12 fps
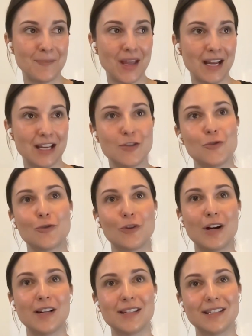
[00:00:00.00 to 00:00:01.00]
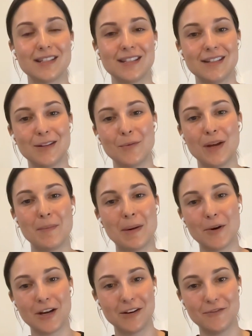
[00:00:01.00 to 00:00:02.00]
I can trust the way my
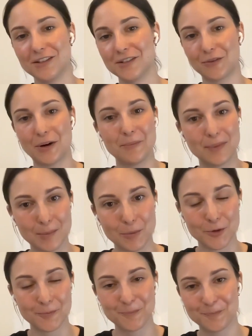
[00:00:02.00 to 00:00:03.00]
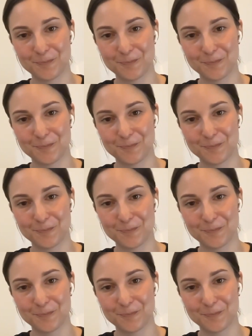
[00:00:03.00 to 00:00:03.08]
body feels around people.